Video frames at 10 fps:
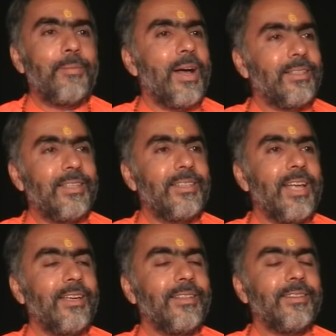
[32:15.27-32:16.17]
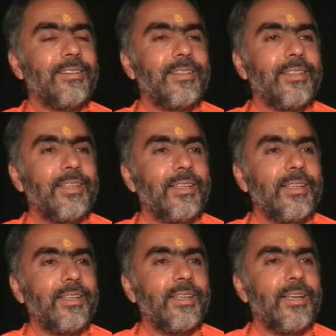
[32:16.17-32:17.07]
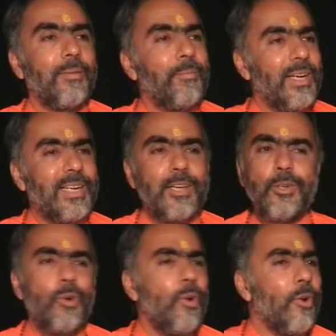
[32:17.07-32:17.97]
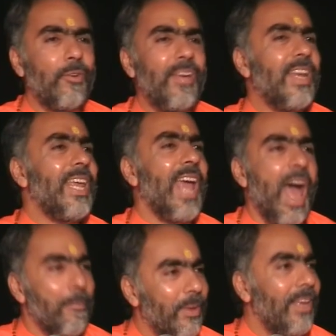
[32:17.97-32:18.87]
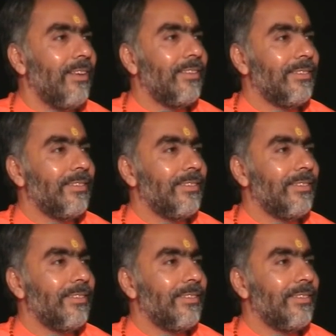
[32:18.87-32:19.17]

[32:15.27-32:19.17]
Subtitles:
The master said, Beta, you don't look very happy.